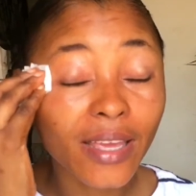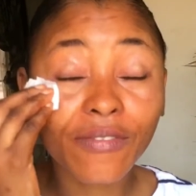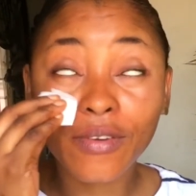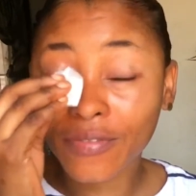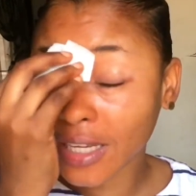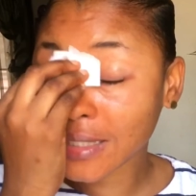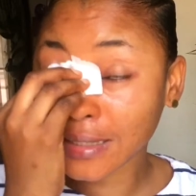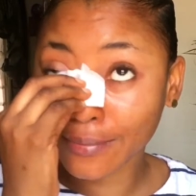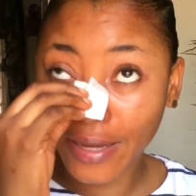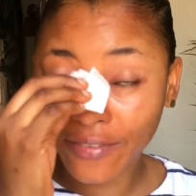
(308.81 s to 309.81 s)
If you've not
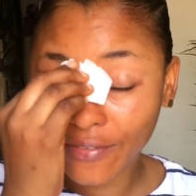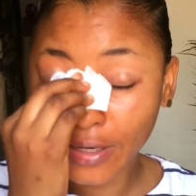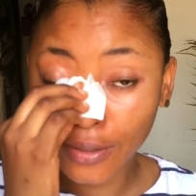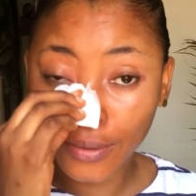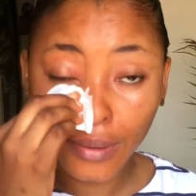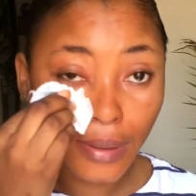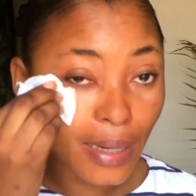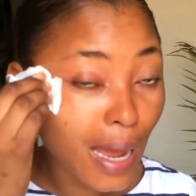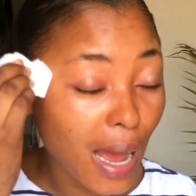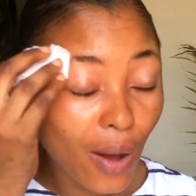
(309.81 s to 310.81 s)
seen my video on
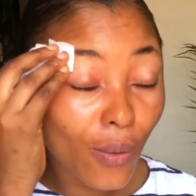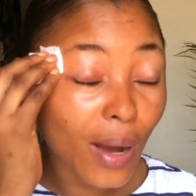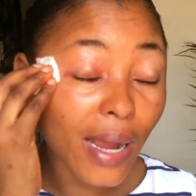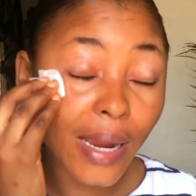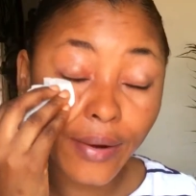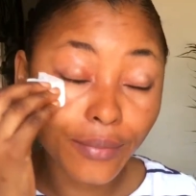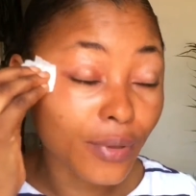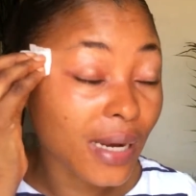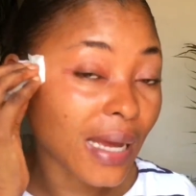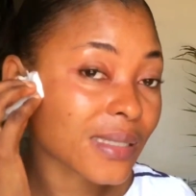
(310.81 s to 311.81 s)
how I
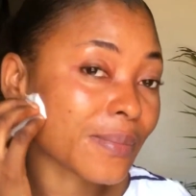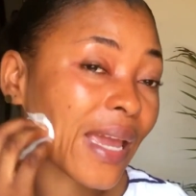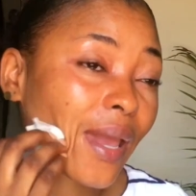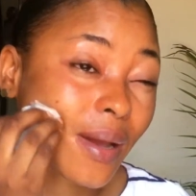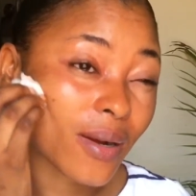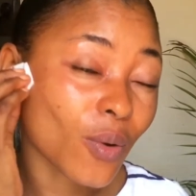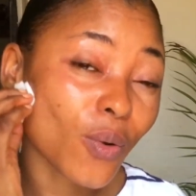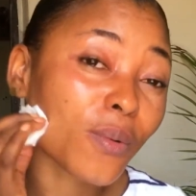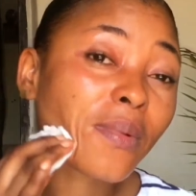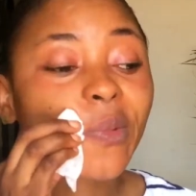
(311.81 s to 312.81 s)
relax my hair at
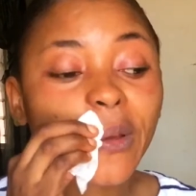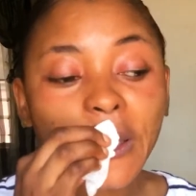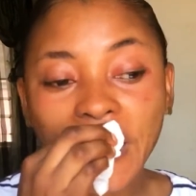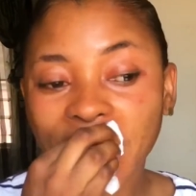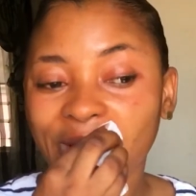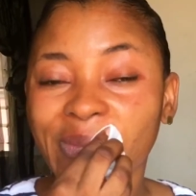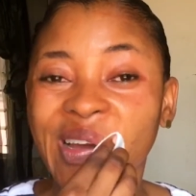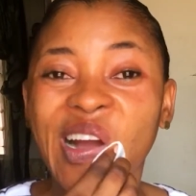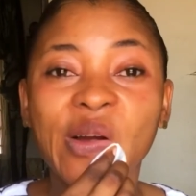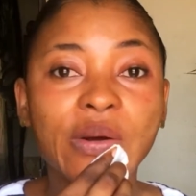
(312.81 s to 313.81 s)
home using the
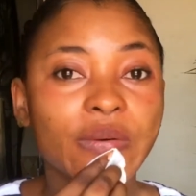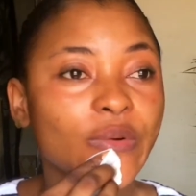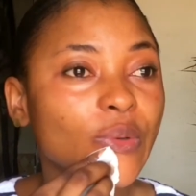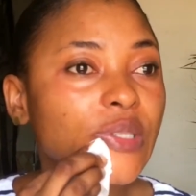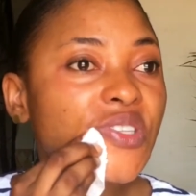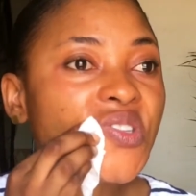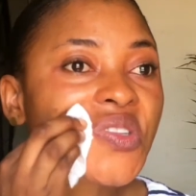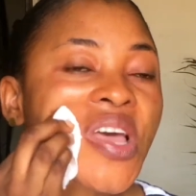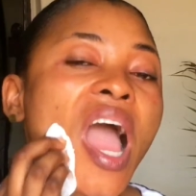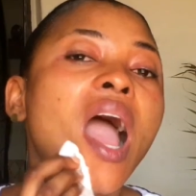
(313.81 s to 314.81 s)
Mega
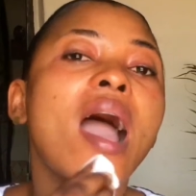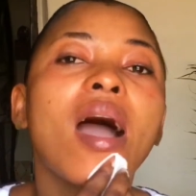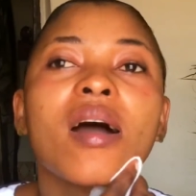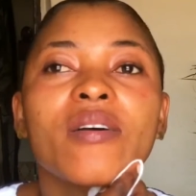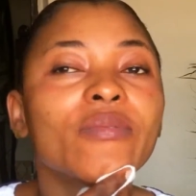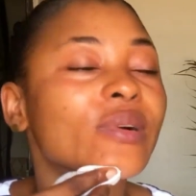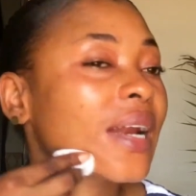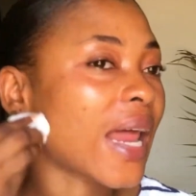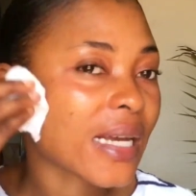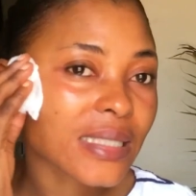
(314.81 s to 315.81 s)
Growth
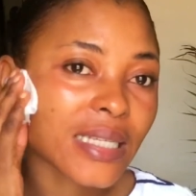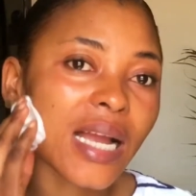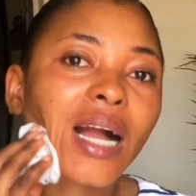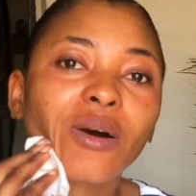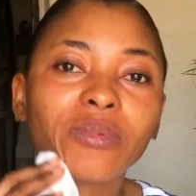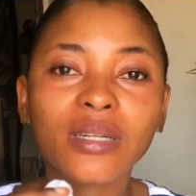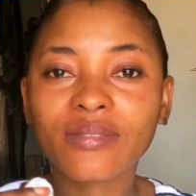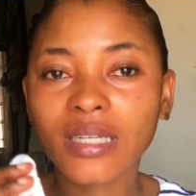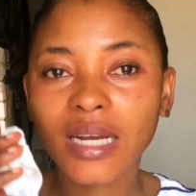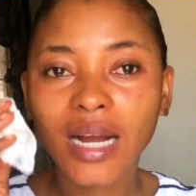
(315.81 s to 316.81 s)
relaxer, I'll be
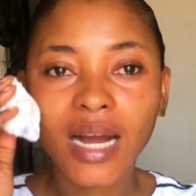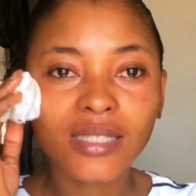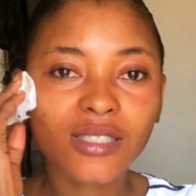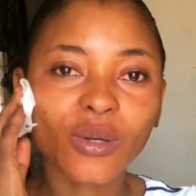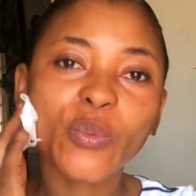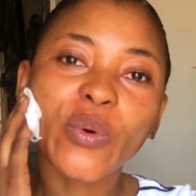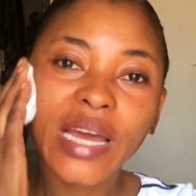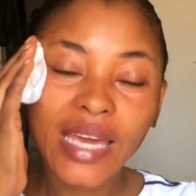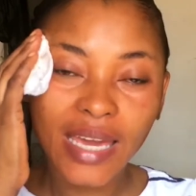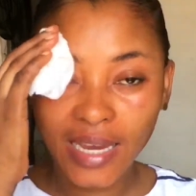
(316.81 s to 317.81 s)
leaving a card somewhere
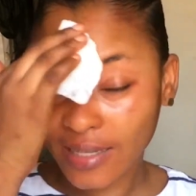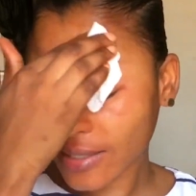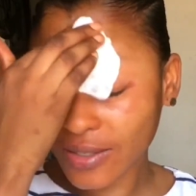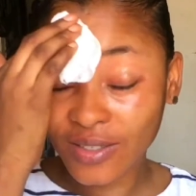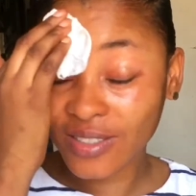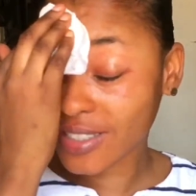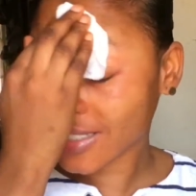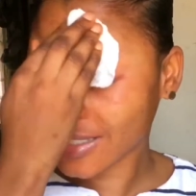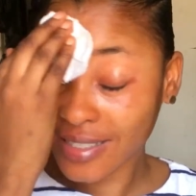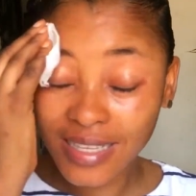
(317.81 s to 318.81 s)
here, so you
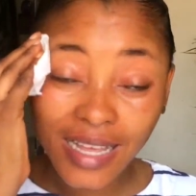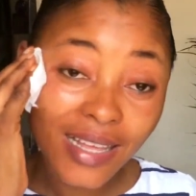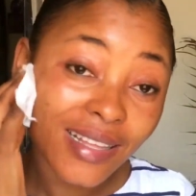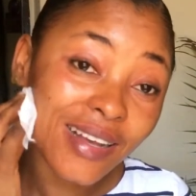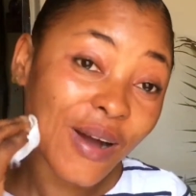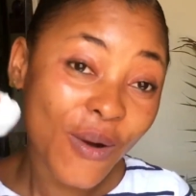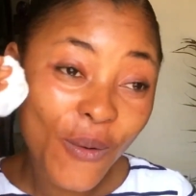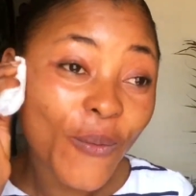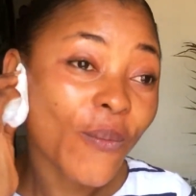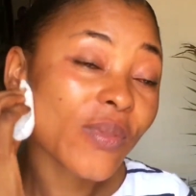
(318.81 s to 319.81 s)
just
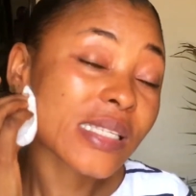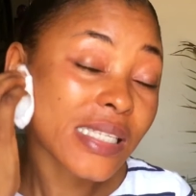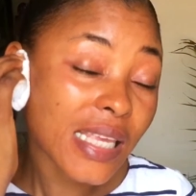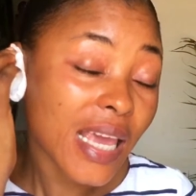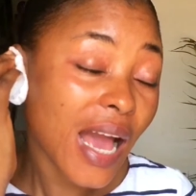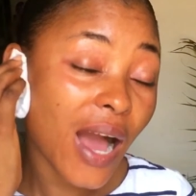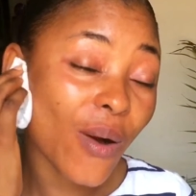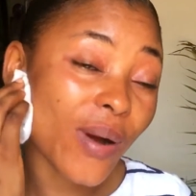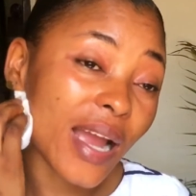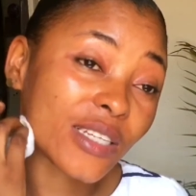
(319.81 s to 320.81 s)
see
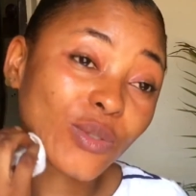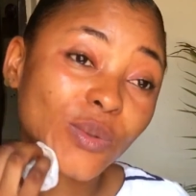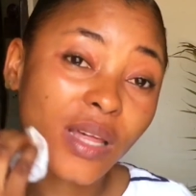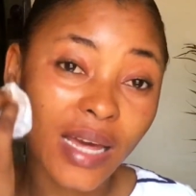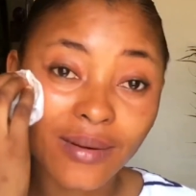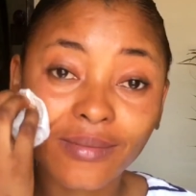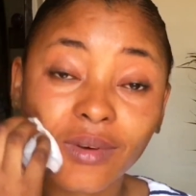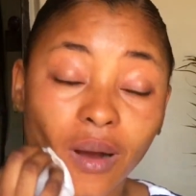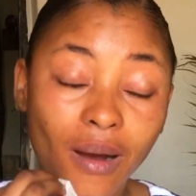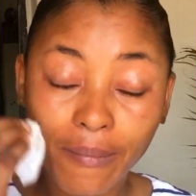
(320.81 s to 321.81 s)
how I do that
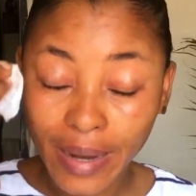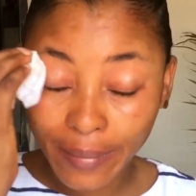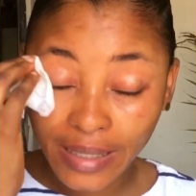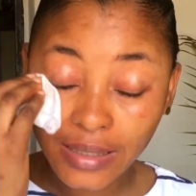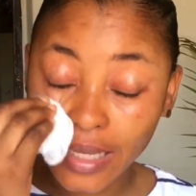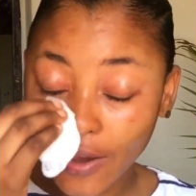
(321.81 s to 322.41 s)
by myself.